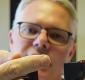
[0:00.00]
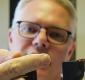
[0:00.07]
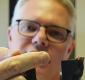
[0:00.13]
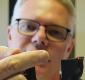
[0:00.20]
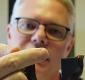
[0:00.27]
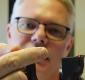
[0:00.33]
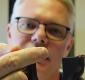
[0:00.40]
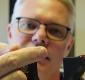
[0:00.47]

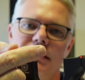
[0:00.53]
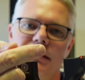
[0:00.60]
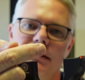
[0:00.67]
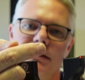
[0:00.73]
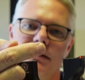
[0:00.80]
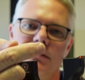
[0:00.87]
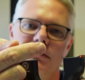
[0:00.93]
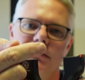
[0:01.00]
The
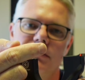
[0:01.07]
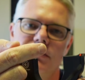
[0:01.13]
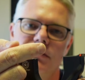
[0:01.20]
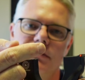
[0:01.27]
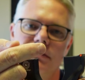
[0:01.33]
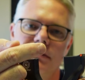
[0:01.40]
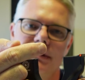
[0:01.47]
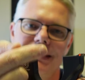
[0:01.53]

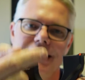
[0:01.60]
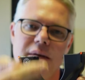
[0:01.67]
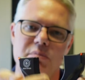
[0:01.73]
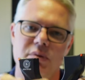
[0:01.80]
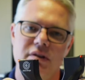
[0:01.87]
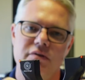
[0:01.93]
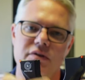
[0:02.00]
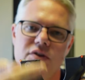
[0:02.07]

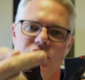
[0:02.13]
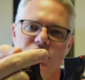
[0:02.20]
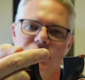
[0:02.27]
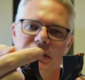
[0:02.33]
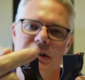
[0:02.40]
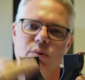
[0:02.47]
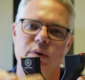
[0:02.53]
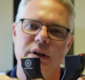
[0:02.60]
depth of the
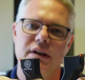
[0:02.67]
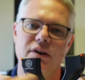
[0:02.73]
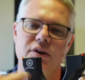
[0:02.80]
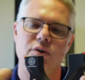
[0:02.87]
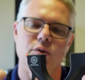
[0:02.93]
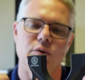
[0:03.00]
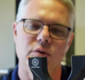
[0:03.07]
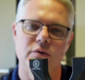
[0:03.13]
shooting
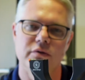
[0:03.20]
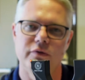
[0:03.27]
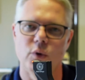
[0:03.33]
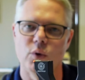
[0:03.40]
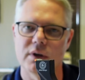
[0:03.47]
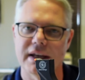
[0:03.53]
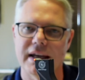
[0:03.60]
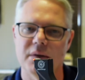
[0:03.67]
window or
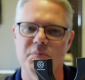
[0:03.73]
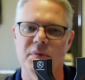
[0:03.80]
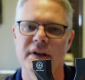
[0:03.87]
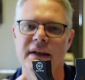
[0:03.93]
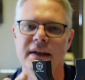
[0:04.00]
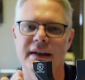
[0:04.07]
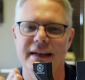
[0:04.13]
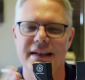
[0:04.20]
fork gap
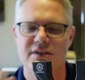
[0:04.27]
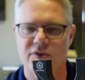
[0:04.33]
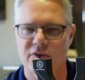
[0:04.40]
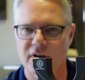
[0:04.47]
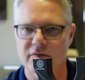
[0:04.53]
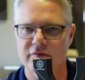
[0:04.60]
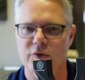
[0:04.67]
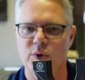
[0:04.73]
is
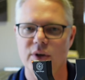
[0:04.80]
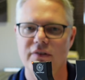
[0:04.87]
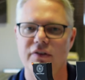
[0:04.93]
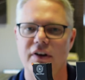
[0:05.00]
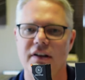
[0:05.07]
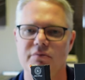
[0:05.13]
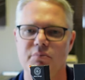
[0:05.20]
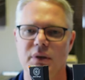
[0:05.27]
around
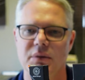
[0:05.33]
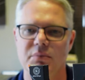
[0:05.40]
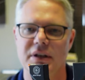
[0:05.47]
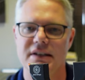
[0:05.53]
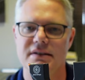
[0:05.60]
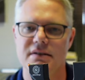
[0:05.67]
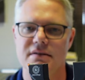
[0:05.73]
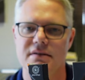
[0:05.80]

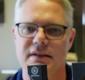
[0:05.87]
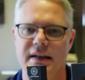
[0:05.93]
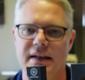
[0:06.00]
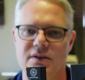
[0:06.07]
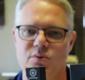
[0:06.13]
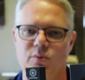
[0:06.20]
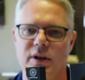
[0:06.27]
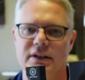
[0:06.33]
45mm
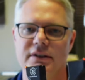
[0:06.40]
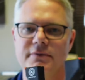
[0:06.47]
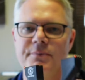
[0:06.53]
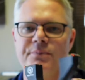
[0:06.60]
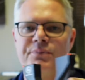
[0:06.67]
as well.